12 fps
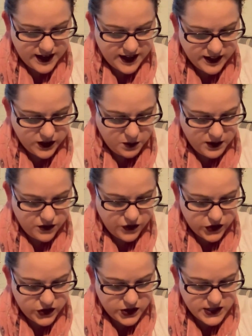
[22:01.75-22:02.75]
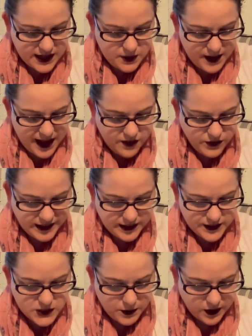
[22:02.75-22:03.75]
a little bit further down, about halfway down
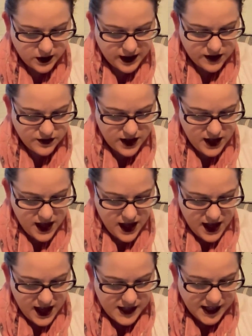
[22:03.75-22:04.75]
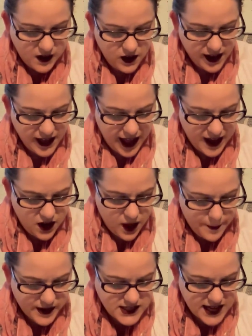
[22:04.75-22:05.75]
this paragraph. And here I cannot
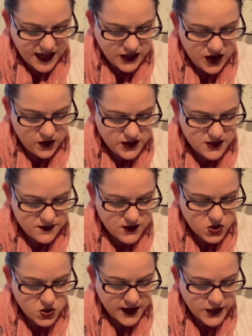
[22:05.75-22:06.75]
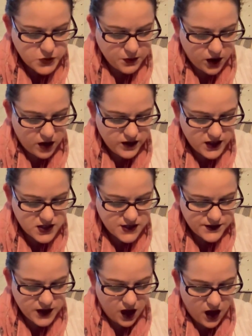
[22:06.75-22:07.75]
but take notice of the strange providence
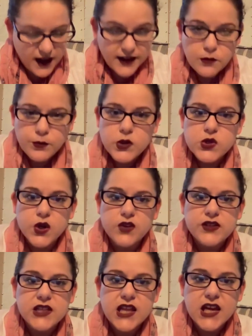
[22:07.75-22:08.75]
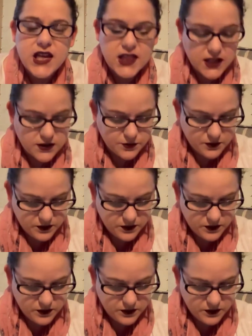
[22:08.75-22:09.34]
of God in preserving the heathen.